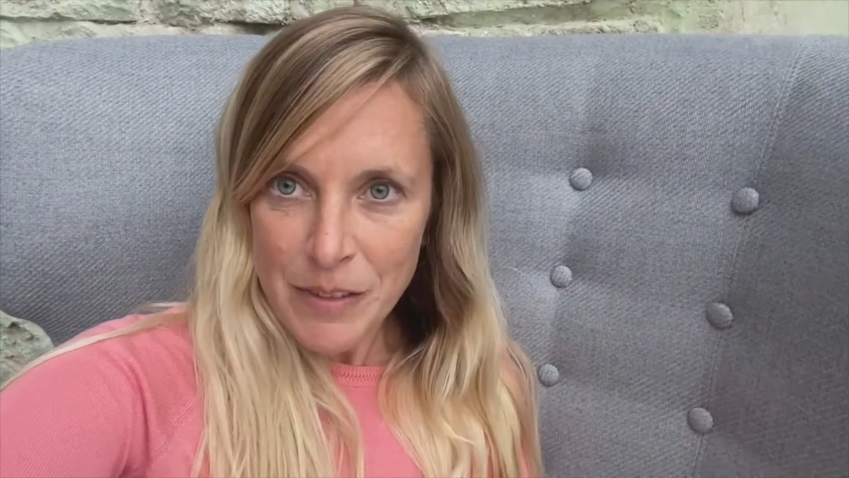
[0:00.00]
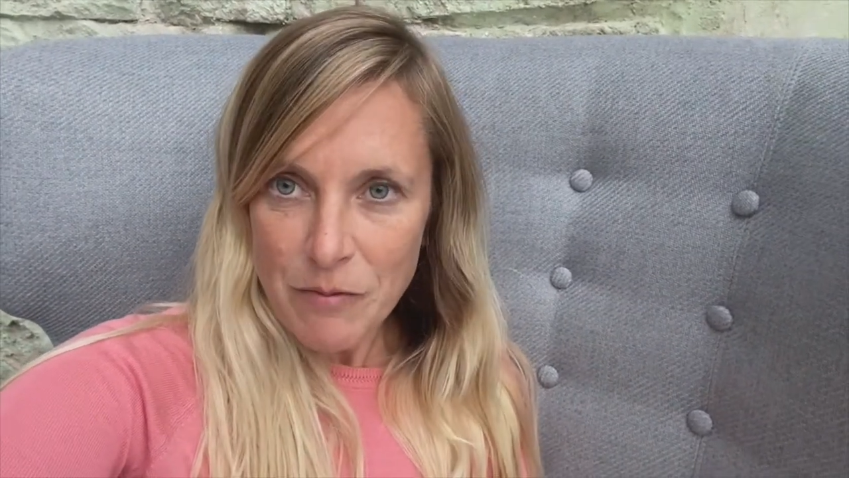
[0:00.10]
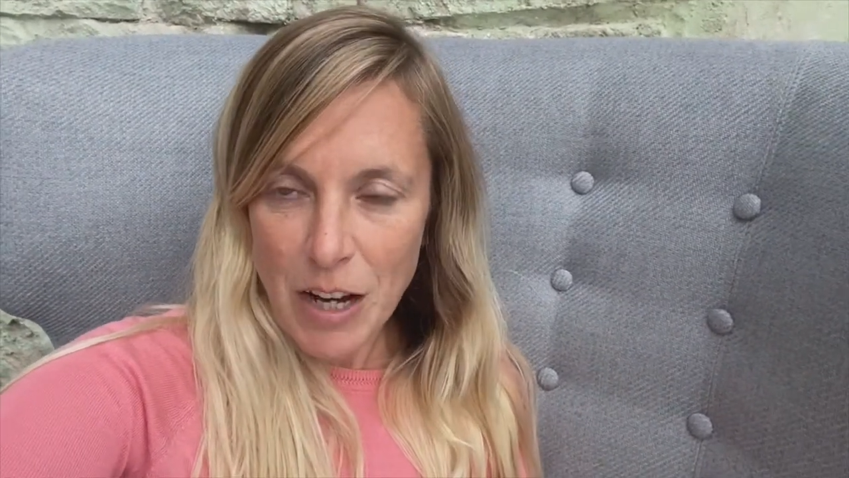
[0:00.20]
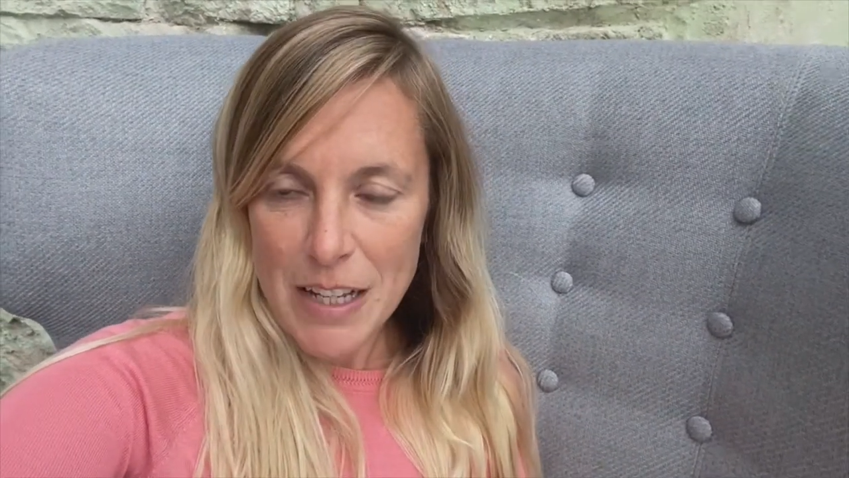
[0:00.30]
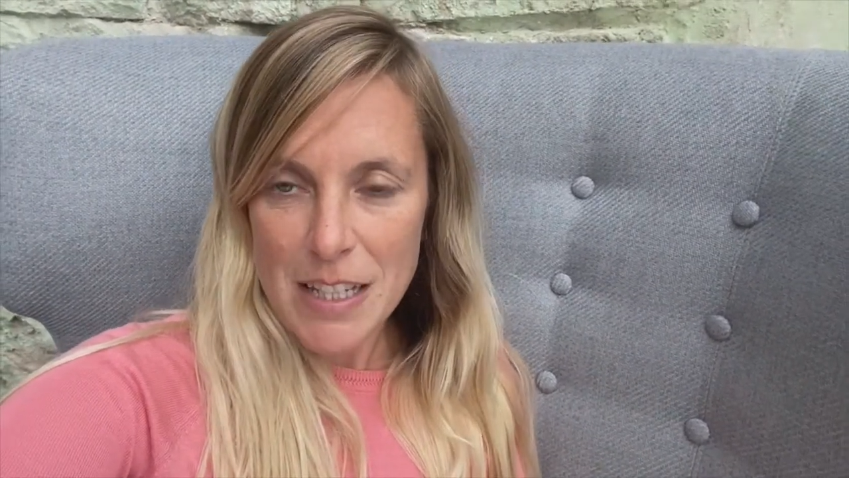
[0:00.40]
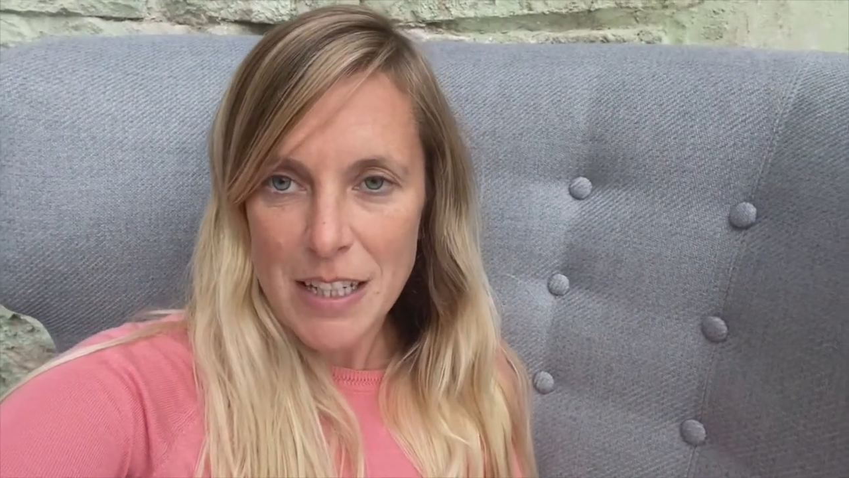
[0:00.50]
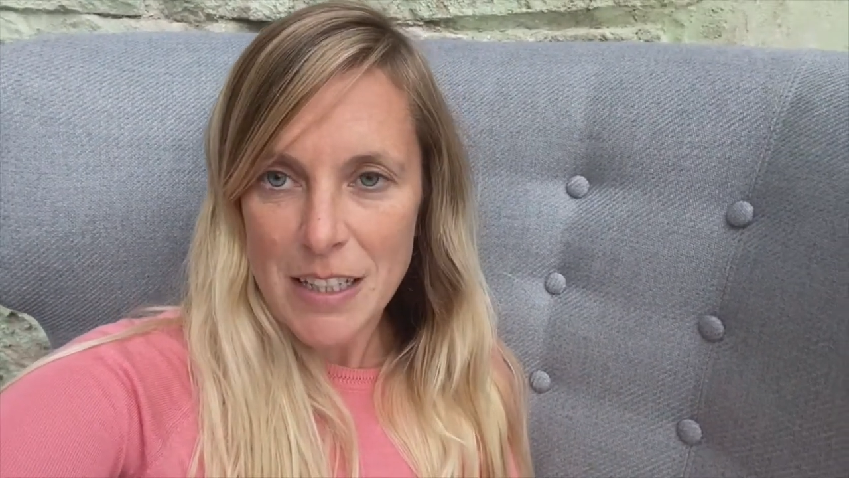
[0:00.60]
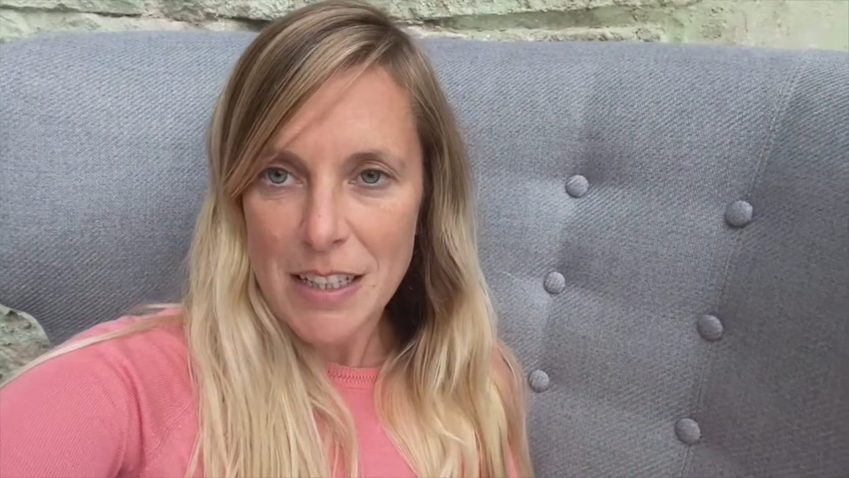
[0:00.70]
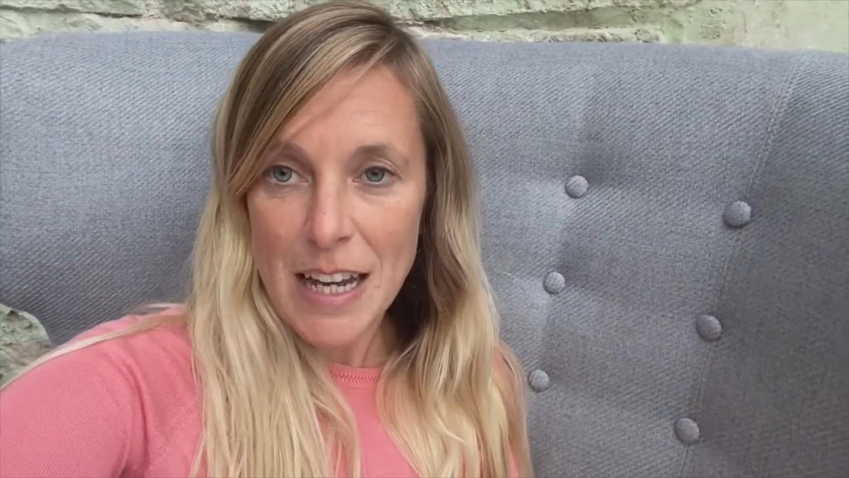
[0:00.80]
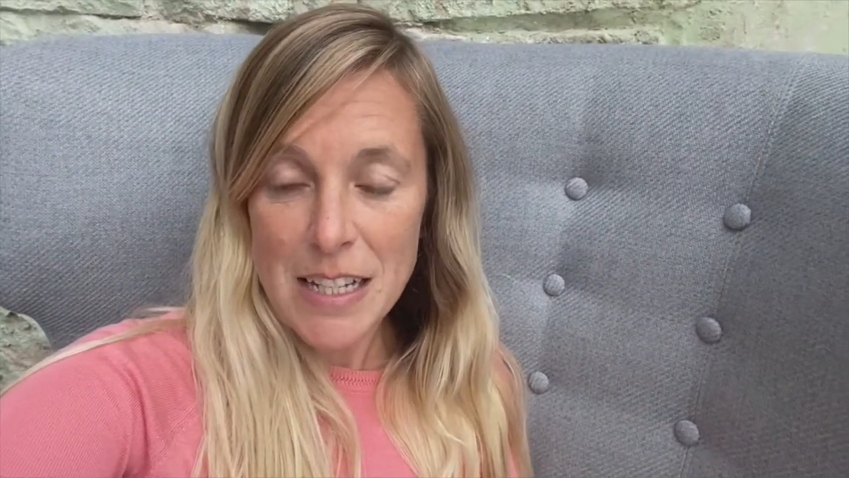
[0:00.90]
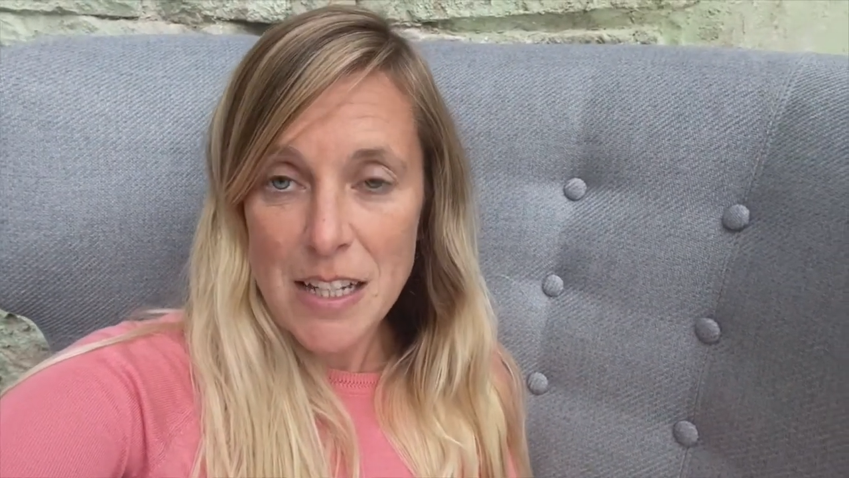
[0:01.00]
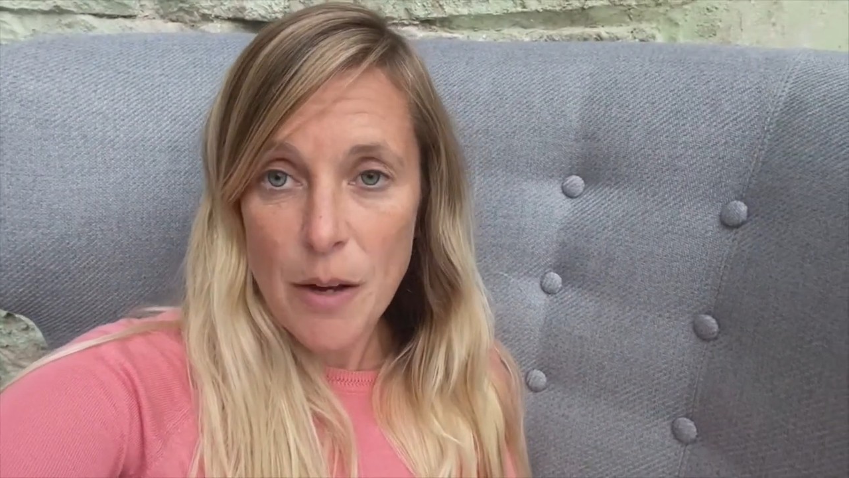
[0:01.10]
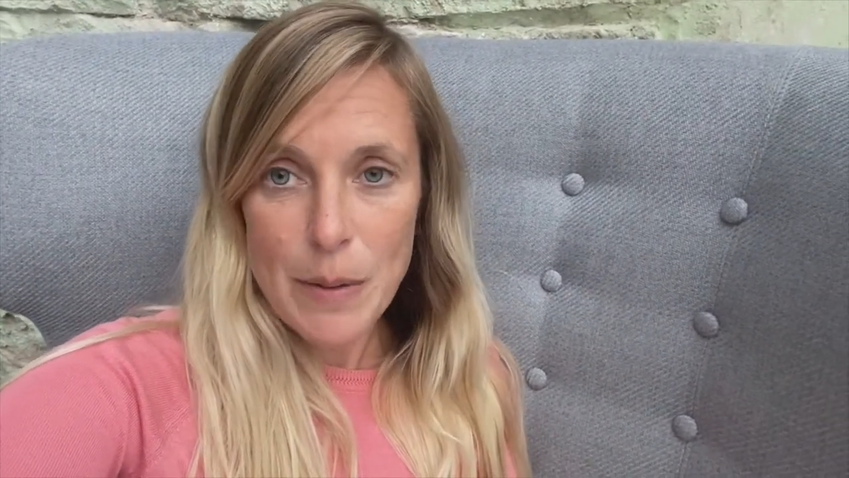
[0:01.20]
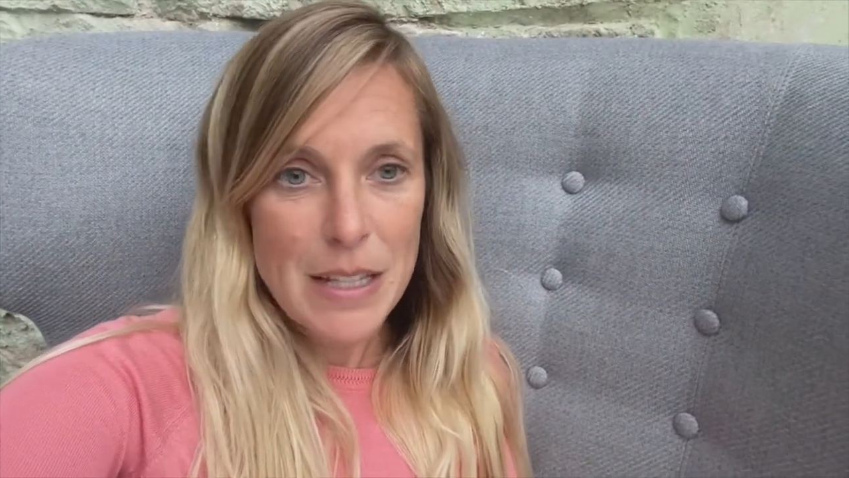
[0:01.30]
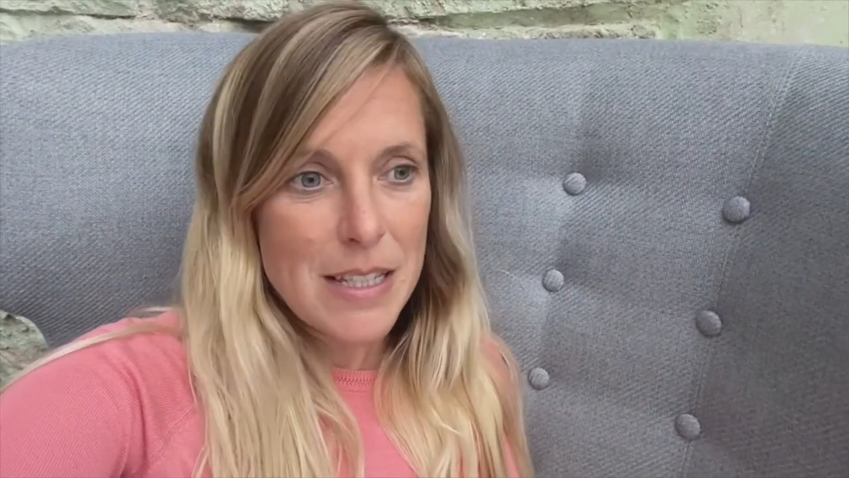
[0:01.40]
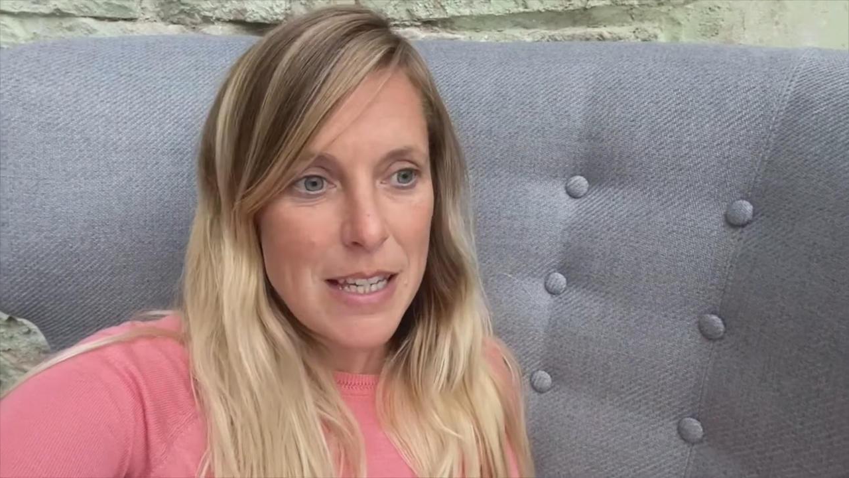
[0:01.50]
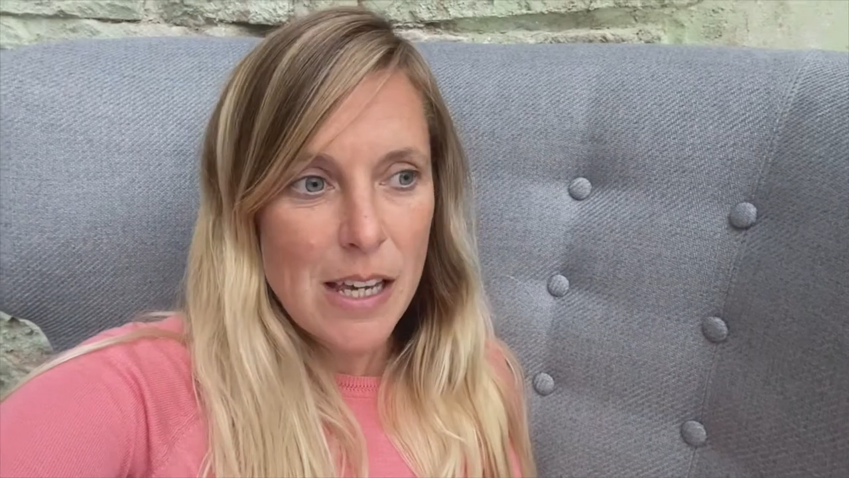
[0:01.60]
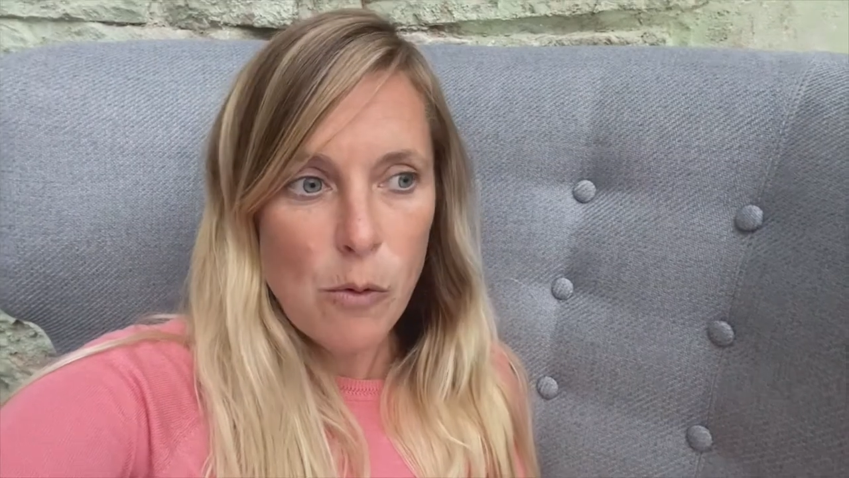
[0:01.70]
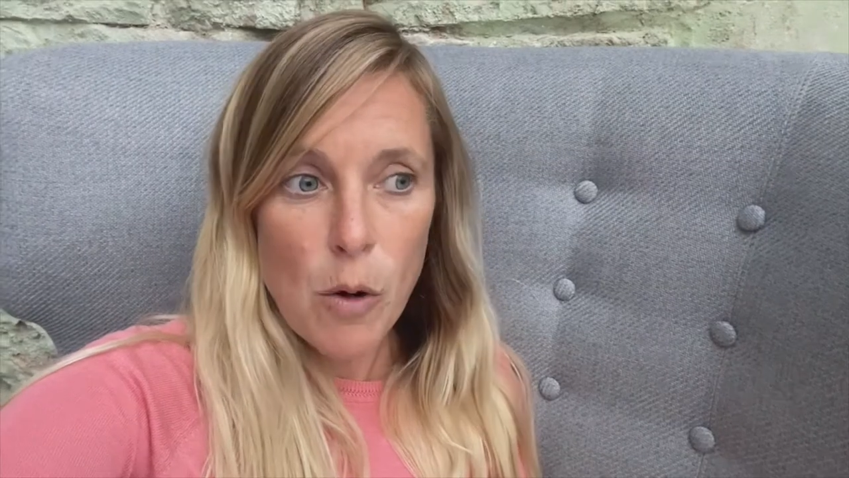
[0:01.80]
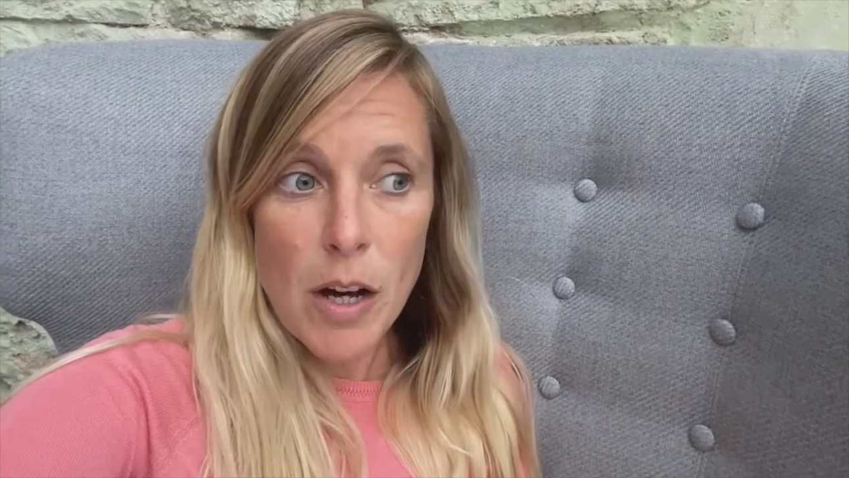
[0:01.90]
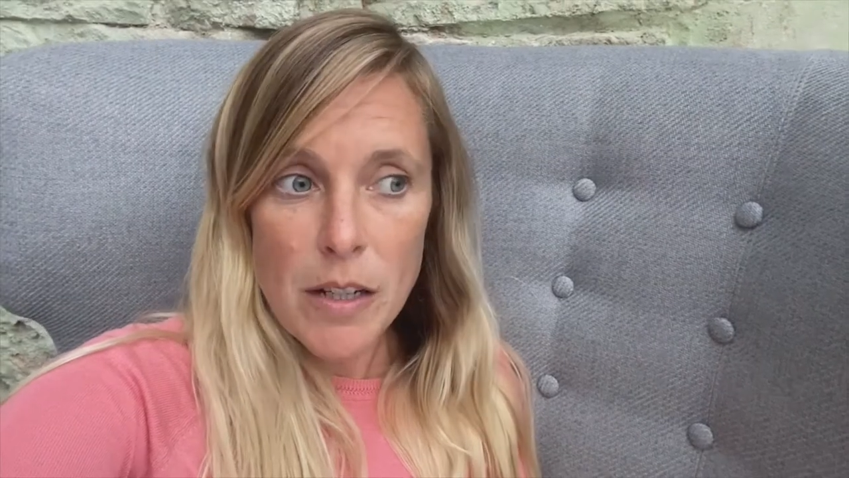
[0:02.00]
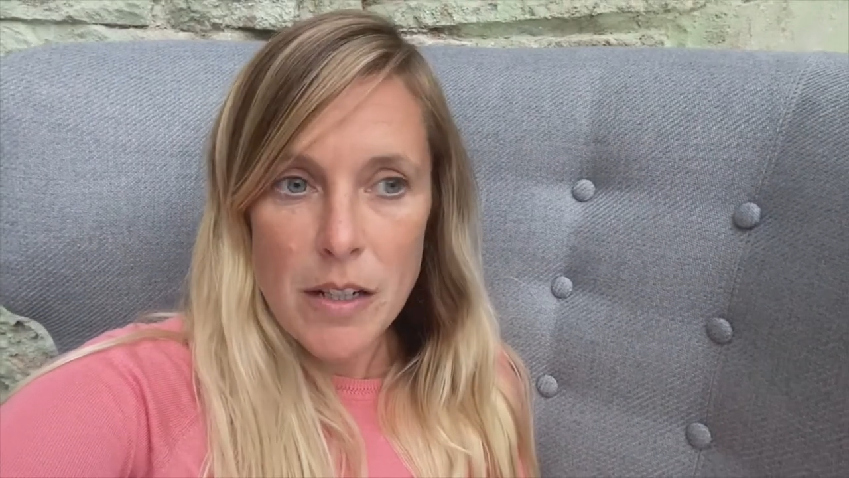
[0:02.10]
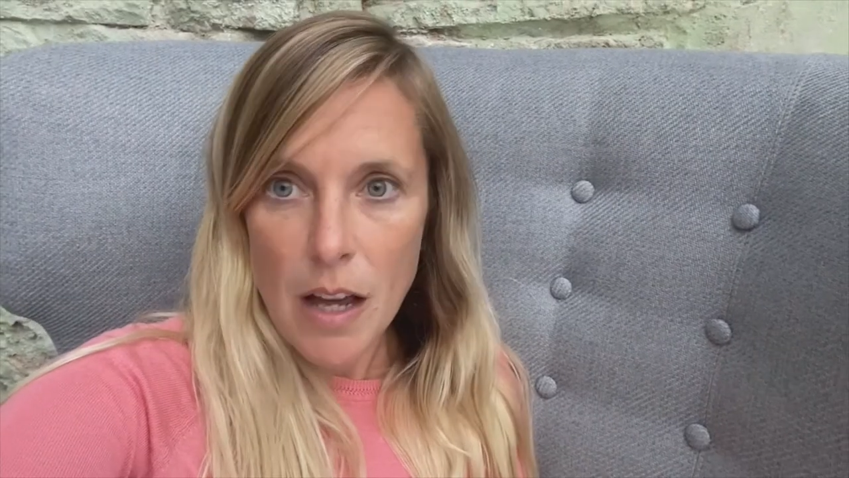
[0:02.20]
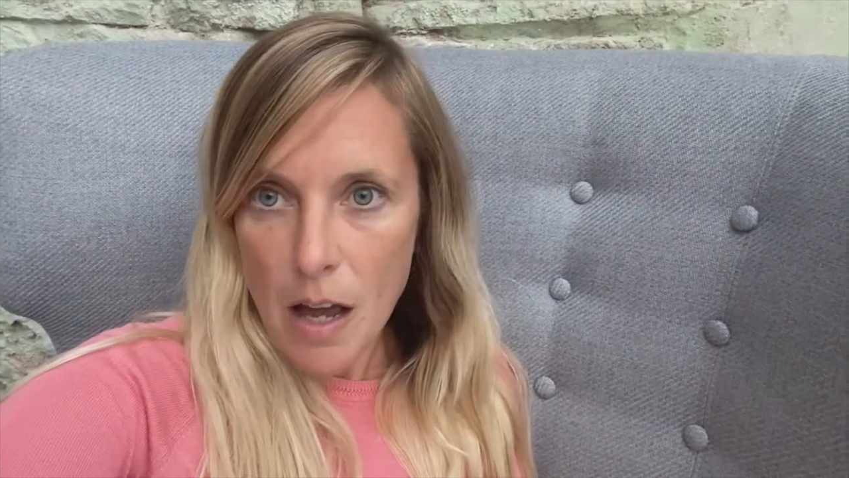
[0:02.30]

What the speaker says: Right, next up is year one.